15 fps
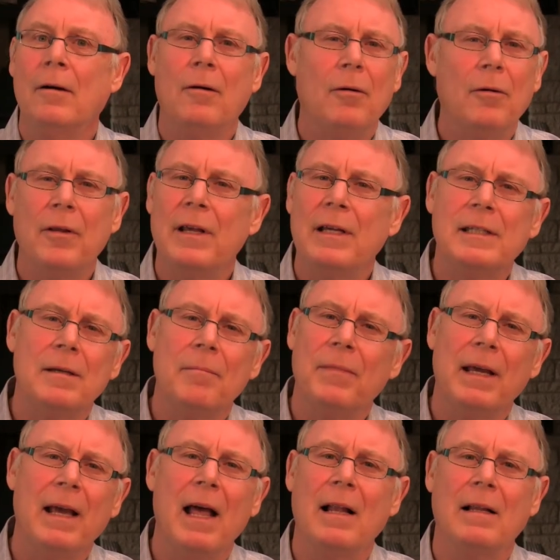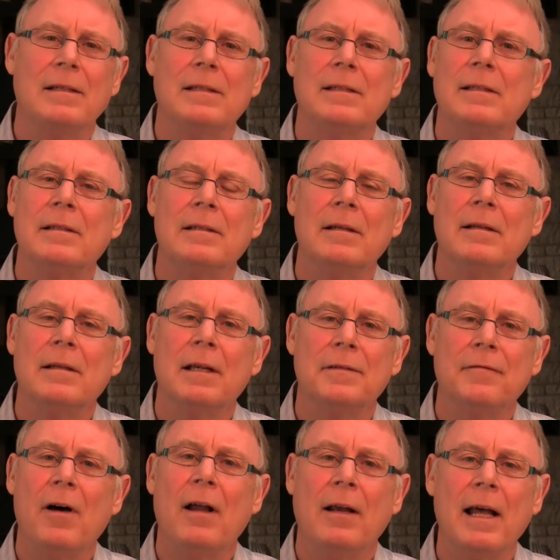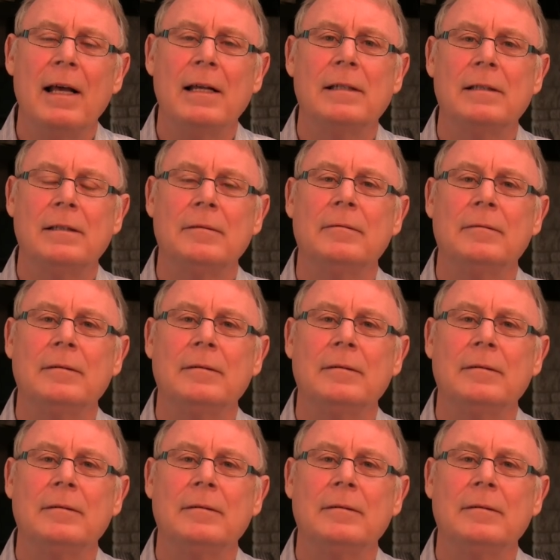Or are they something else that's far less?